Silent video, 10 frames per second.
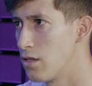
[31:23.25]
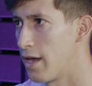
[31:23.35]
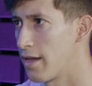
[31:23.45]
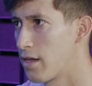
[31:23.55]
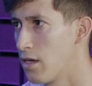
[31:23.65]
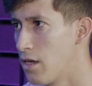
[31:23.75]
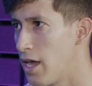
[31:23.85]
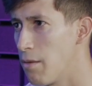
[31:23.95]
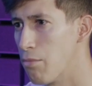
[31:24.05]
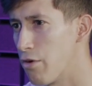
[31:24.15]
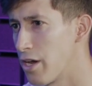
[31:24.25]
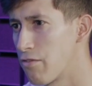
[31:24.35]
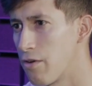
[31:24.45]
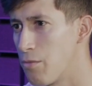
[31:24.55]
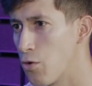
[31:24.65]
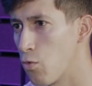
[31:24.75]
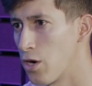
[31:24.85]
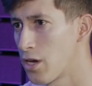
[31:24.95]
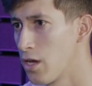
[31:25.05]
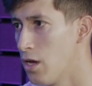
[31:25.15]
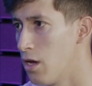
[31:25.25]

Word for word: like a break from your work.